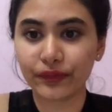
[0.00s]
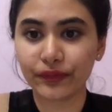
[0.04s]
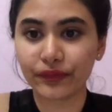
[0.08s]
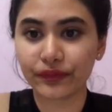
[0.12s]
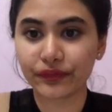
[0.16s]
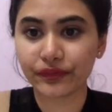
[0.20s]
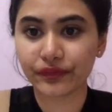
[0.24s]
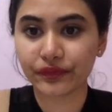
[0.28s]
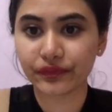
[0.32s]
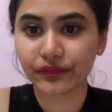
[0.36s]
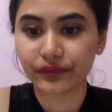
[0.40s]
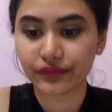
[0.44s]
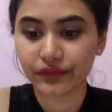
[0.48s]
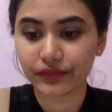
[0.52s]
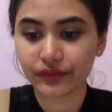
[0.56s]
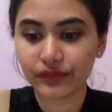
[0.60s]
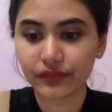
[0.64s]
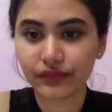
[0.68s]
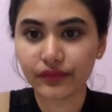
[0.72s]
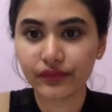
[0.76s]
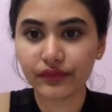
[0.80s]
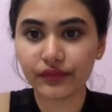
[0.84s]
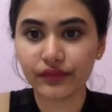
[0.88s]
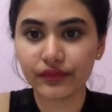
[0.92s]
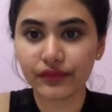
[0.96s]

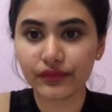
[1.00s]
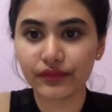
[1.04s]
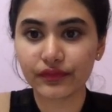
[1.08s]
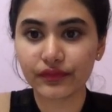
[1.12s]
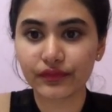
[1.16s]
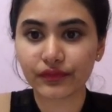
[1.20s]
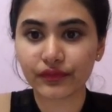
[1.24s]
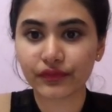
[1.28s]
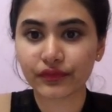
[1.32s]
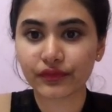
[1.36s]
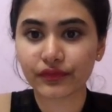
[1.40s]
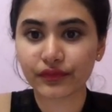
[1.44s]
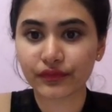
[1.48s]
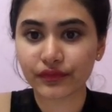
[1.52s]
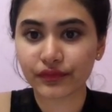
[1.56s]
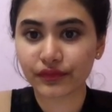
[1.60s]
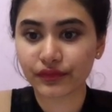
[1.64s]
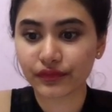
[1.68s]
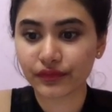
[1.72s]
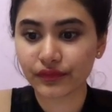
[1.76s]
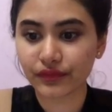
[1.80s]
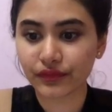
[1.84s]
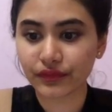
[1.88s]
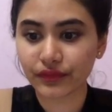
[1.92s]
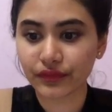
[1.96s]

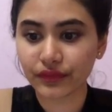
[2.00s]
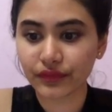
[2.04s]
No one is speaking in this clip.